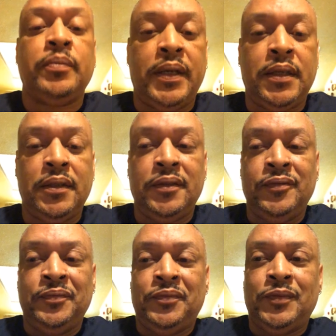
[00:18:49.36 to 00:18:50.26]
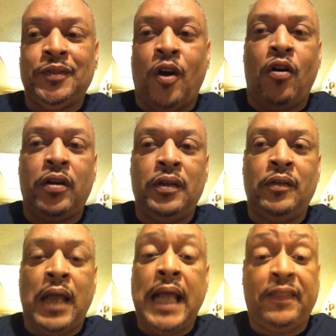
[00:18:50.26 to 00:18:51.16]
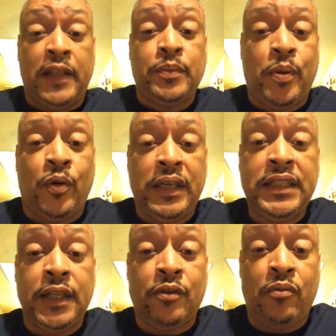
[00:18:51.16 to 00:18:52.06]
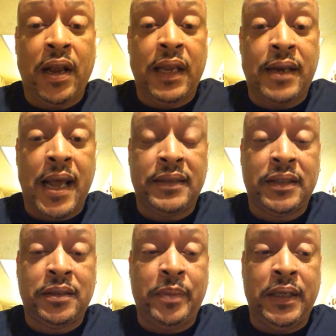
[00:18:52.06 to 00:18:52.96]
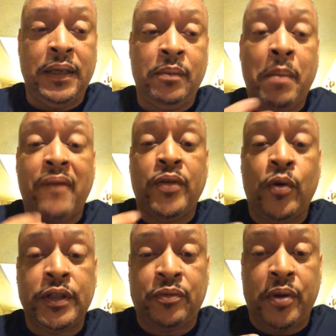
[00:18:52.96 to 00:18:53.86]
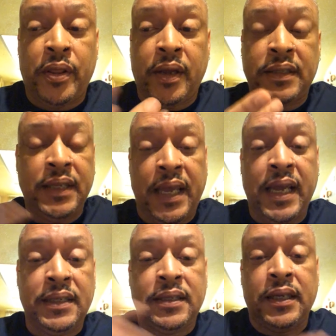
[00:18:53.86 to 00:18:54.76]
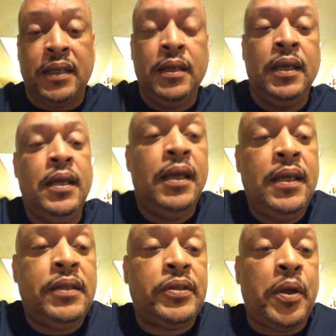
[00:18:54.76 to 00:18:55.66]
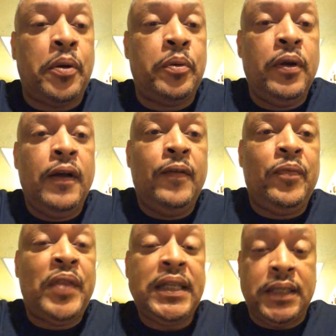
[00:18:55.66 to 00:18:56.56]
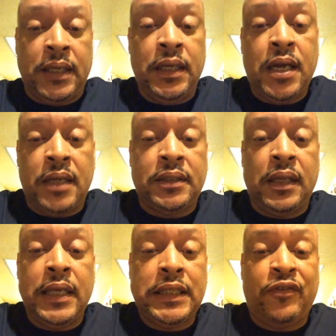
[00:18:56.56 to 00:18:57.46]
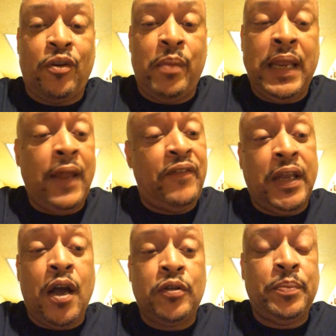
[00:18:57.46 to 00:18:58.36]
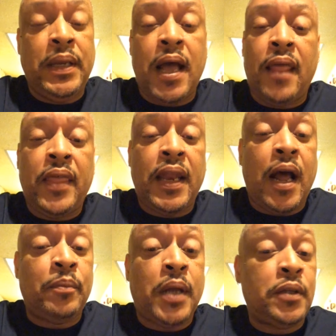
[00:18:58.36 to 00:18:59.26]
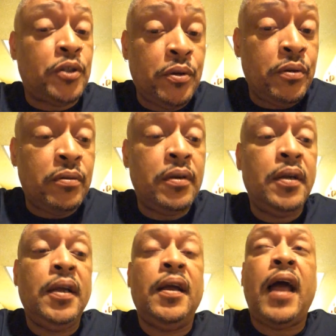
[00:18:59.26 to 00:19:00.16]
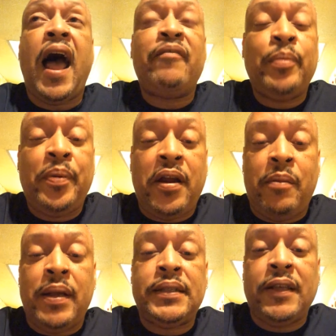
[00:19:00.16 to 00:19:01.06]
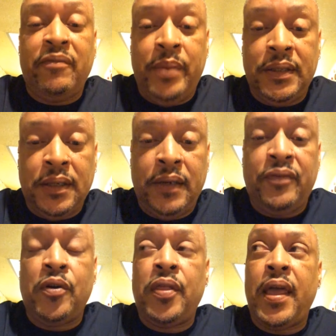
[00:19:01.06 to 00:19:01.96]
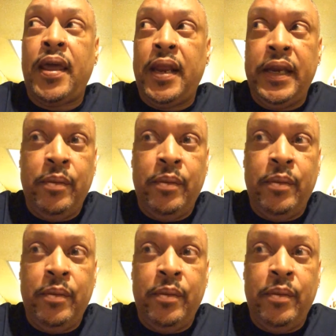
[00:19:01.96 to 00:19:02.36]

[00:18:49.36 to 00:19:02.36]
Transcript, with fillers: me. Or at this point, he still recognizes me, my voice rather, because he can't see. So that's a good consolation for me. If it goes beyond that, I'm not sure. I prepared myself mentally for that and